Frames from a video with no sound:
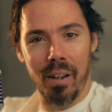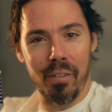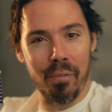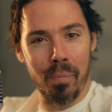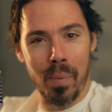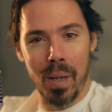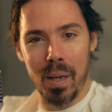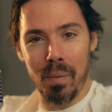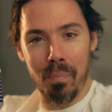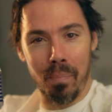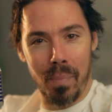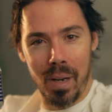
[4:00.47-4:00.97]
I've
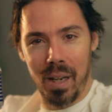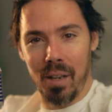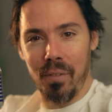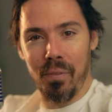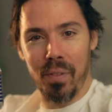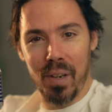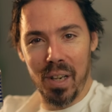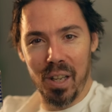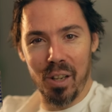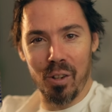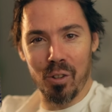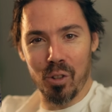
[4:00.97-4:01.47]
made many
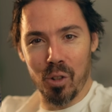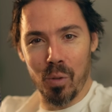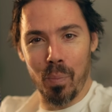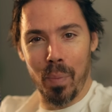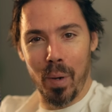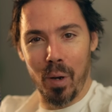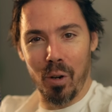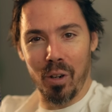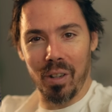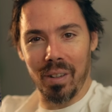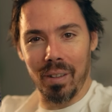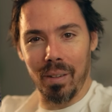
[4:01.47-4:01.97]
videos
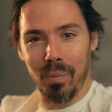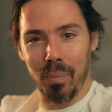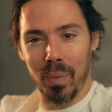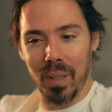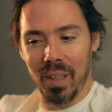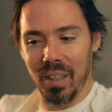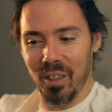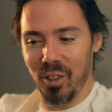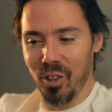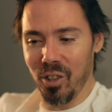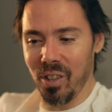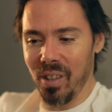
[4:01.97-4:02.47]
about it,
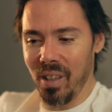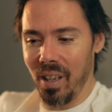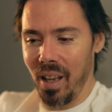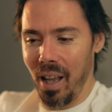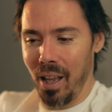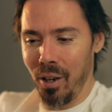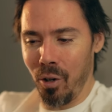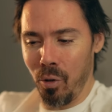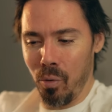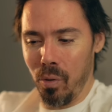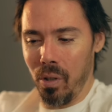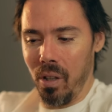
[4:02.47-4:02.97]
but just,
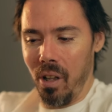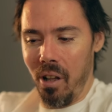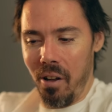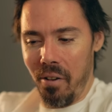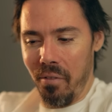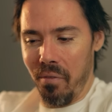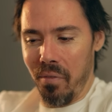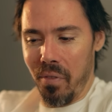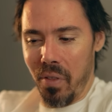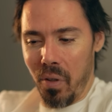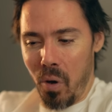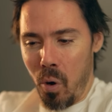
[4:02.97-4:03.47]
I don't
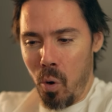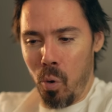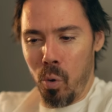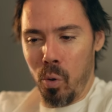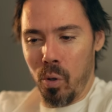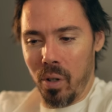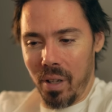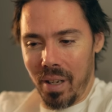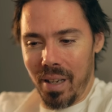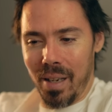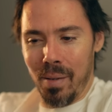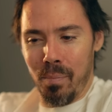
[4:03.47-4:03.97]
love the
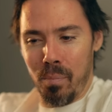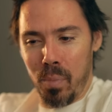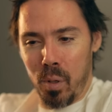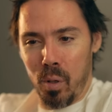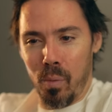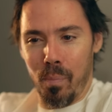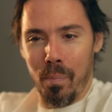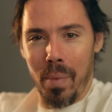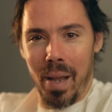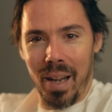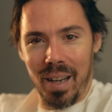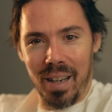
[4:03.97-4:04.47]
whole
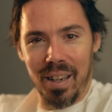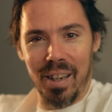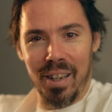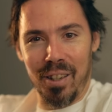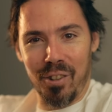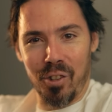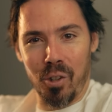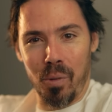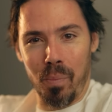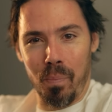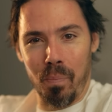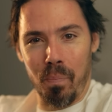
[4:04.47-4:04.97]
gimbal
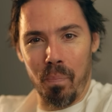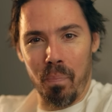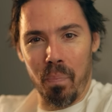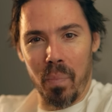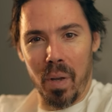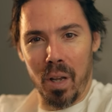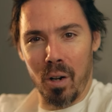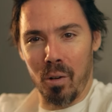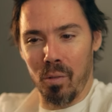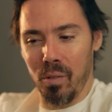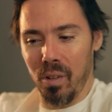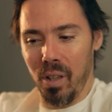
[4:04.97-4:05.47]
mechanism.
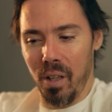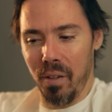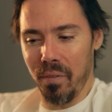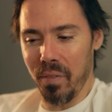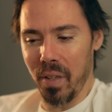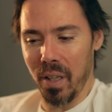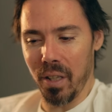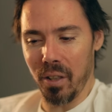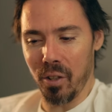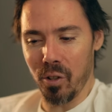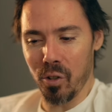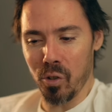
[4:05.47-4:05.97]
I don't
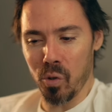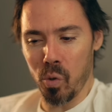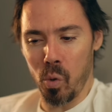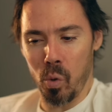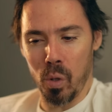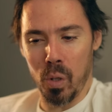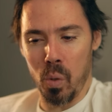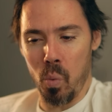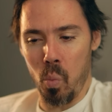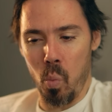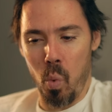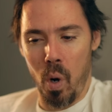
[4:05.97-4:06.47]
love that there's
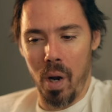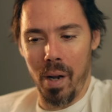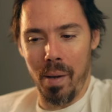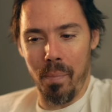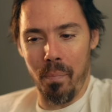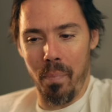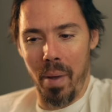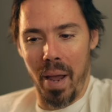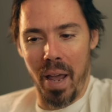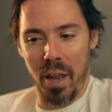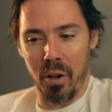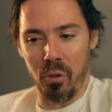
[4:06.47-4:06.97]
only
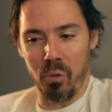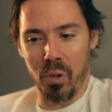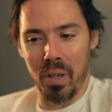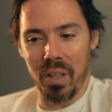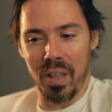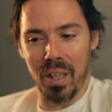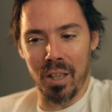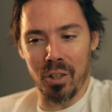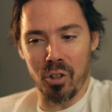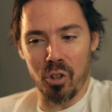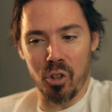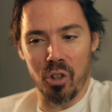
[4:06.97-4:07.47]
one
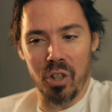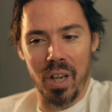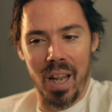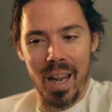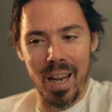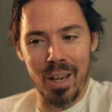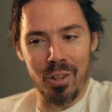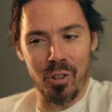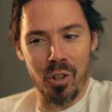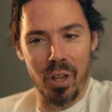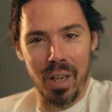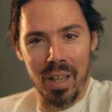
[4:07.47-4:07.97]
battery that
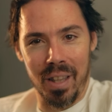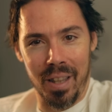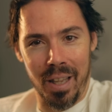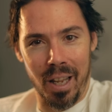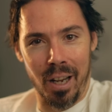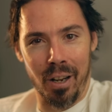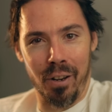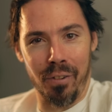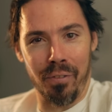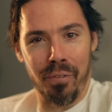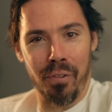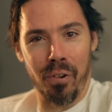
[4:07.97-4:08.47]
stays in
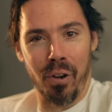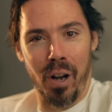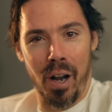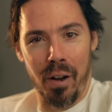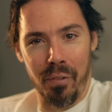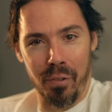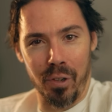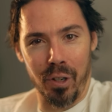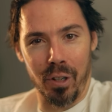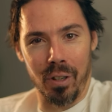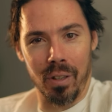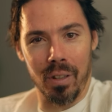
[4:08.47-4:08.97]
there
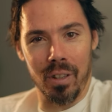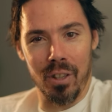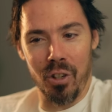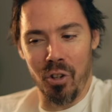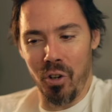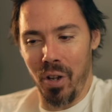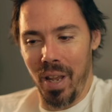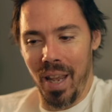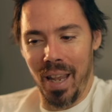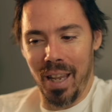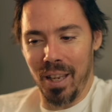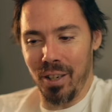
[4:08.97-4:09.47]
forever.
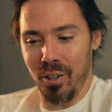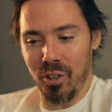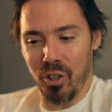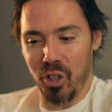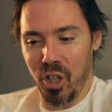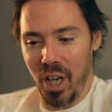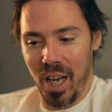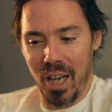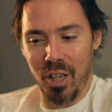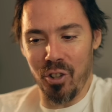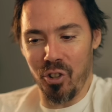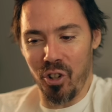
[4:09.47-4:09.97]
You can't
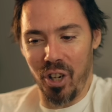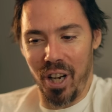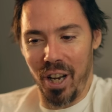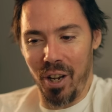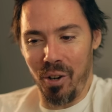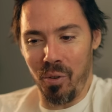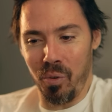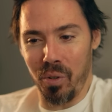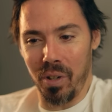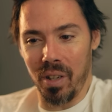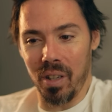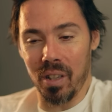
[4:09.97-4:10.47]
change it
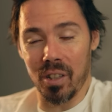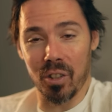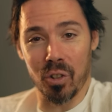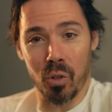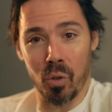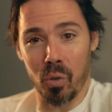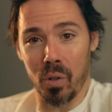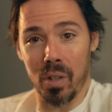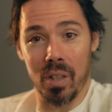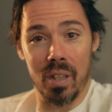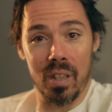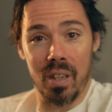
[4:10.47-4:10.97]
out,
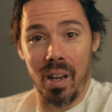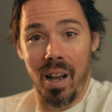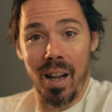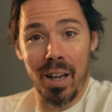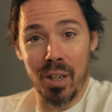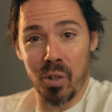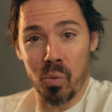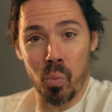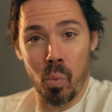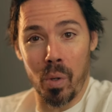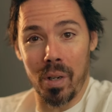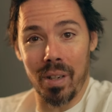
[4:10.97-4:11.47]
so it
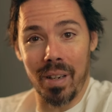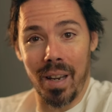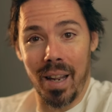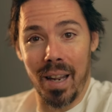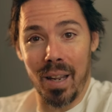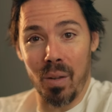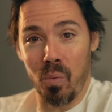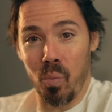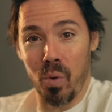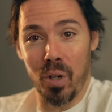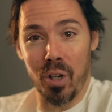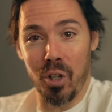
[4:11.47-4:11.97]
dies one
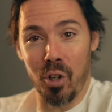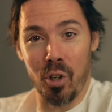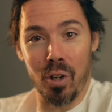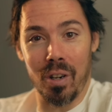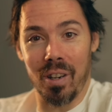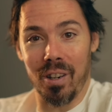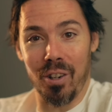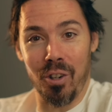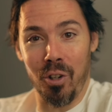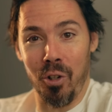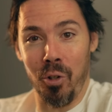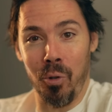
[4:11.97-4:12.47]
day, what are you
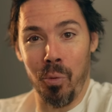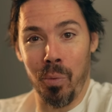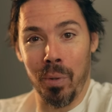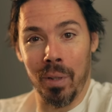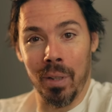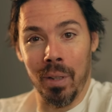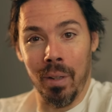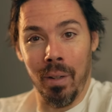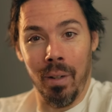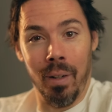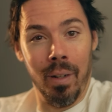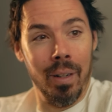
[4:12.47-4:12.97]
gonna do?
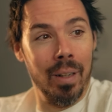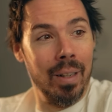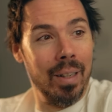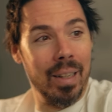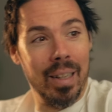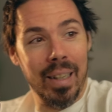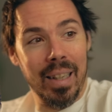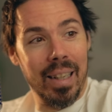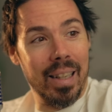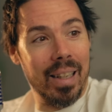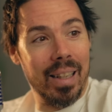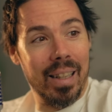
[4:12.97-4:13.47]

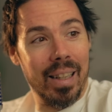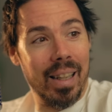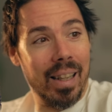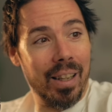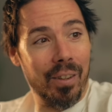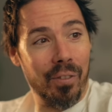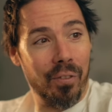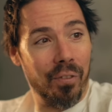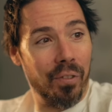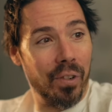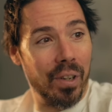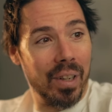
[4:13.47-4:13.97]

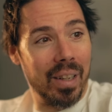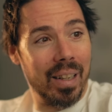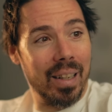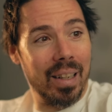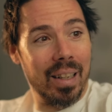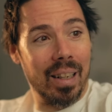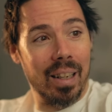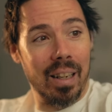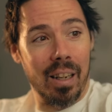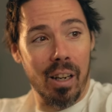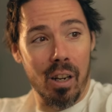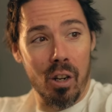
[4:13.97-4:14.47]
And
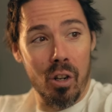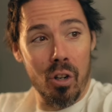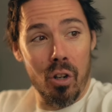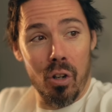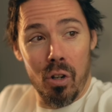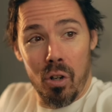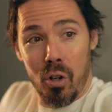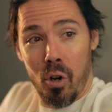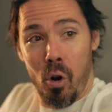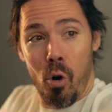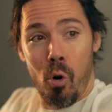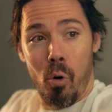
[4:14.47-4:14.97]
frickin'
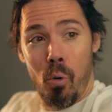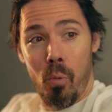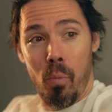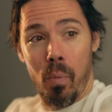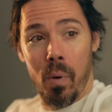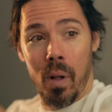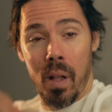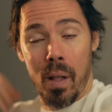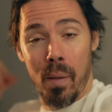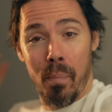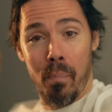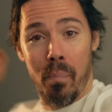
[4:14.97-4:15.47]
no
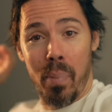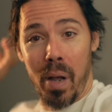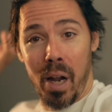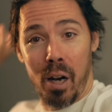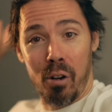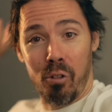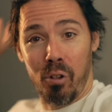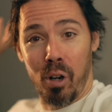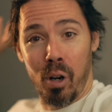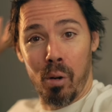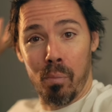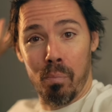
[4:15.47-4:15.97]

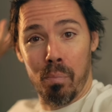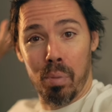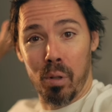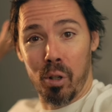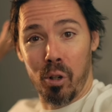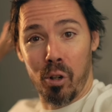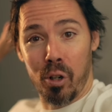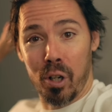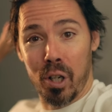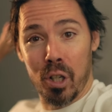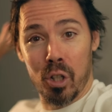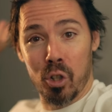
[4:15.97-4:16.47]
background
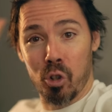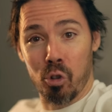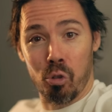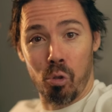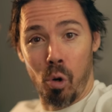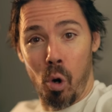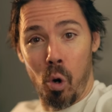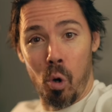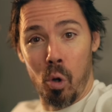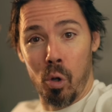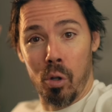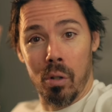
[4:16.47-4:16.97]
blur
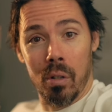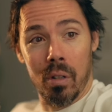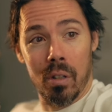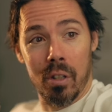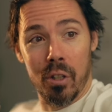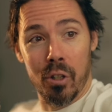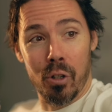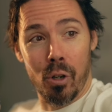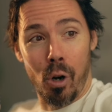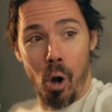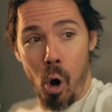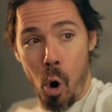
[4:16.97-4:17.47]
control.
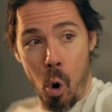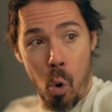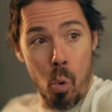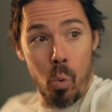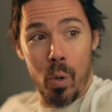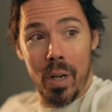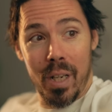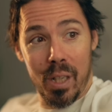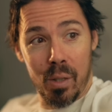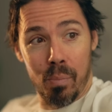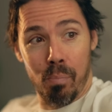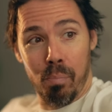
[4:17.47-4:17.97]
You're
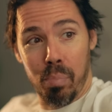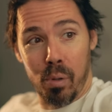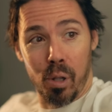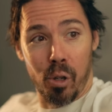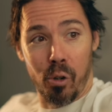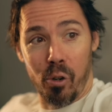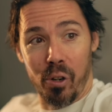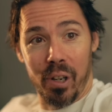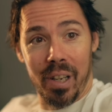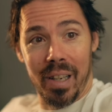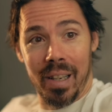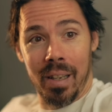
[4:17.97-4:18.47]
always
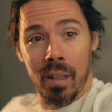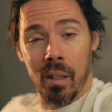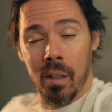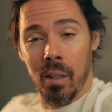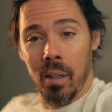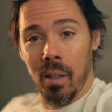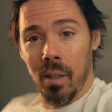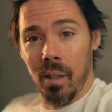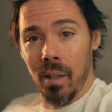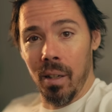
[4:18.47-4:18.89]
blurry.